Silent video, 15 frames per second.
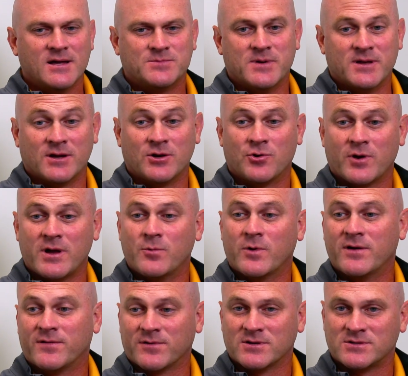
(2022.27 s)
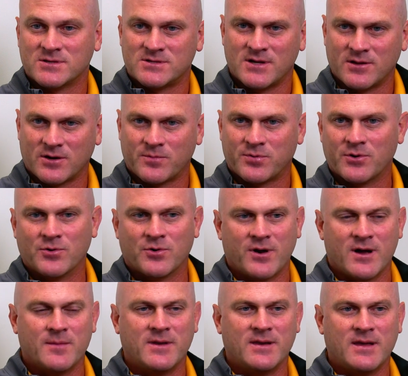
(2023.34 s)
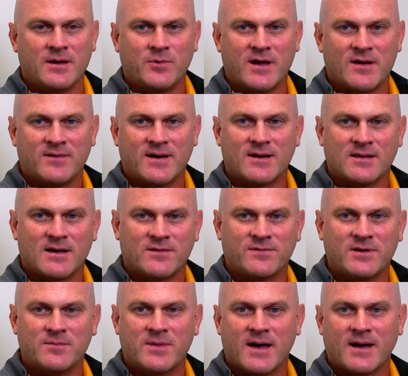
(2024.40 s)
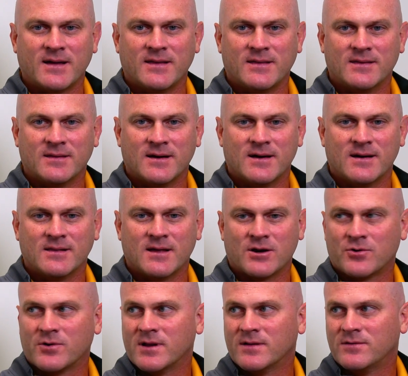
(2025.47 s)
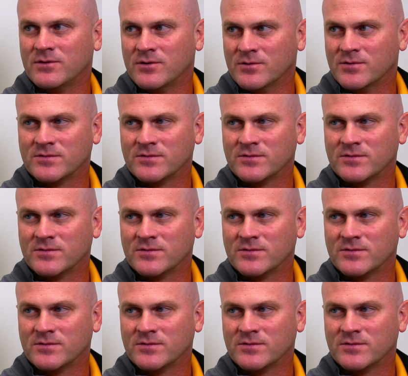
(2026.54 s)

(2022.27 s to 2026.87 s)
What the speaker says: It's been a great way for us to sell our program, and we have gotten a lot of feedback and a lot of credit to you.